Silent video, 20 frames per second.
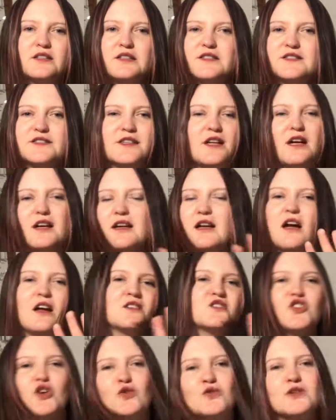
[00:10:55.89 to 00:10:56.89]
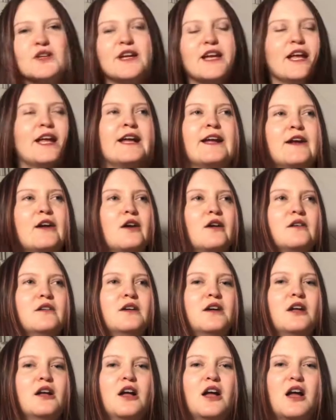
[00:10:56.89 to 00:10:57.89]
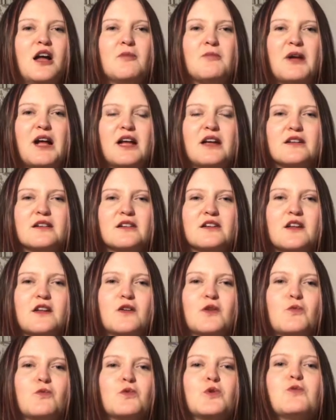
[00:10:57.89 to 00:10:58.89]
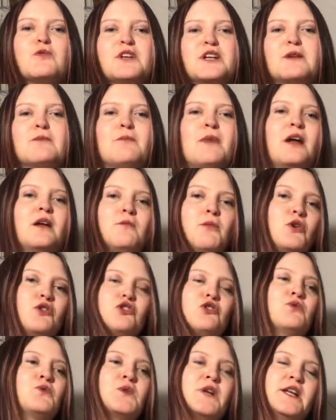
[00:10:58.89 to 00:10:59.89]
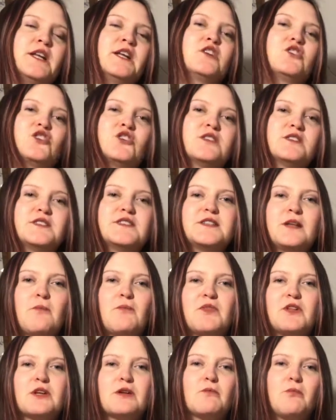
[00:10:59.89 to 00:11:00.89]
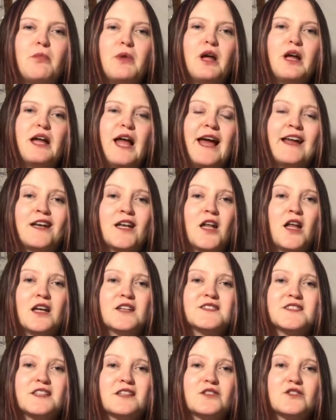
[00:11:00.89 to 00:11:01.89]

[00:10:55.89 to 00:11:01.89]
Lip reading: It's like, I don't care about ruining my emotional connection to something by analysing